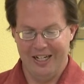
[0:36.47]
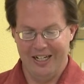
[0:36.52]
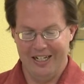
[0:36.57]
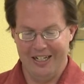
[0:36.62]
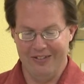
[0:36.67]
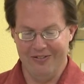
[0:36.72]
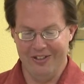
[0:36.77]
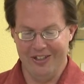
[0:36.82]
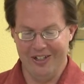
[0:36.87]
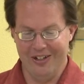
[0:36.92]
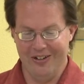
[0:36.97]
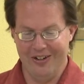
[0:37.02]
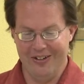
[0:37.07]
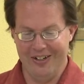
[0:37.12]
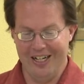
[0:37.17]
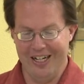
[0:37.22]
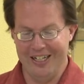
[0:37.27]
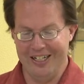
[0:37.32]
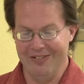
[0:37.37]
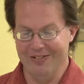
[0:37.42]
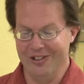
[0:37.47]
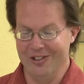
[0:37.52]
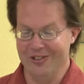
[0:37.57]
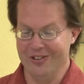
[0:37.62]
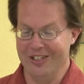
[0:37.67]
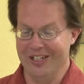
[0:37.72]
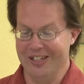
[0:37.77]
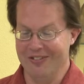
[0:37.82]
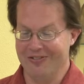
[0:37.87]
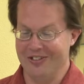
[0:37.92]
even though I'm not even
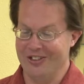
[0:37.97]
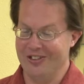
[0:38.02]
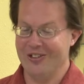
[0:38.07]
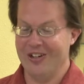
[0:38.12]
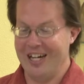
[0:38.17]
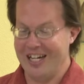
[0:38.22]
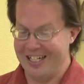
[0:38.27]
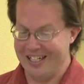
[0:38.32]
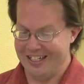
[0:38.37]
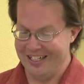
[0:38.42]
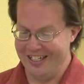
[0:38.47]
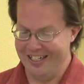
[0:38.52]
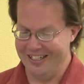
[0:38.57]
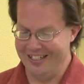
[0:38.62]
old enough to drink.